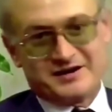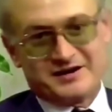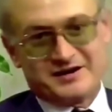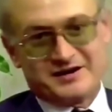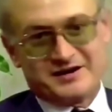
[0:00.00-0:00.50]

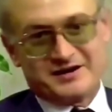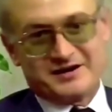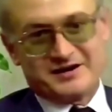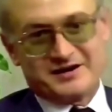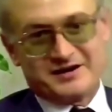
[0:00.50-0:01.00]

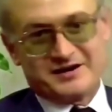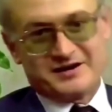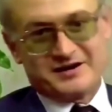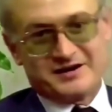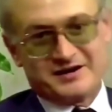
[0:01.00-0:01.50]

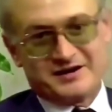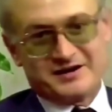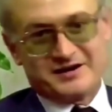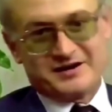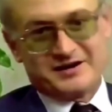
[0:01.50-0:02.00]

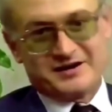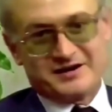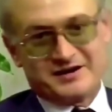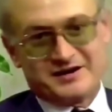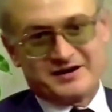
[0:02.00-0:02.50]

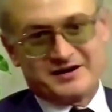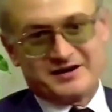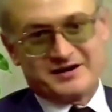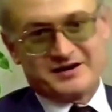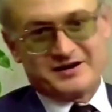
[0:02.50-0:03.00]

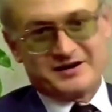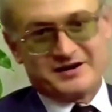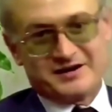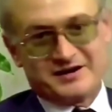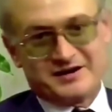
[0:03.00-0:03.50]

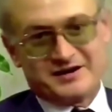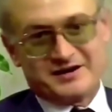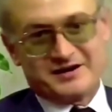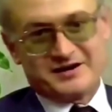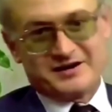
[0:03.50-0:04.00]

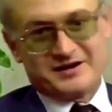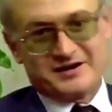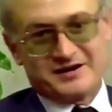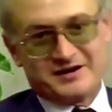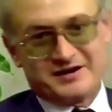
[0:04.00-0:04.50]

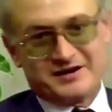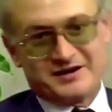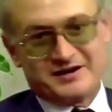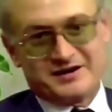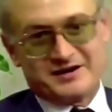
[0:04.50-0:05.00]

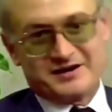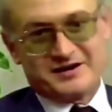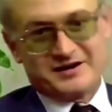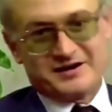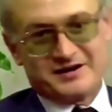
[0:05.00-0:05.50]

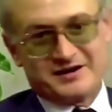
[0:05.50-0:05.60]
This person isn't speaking.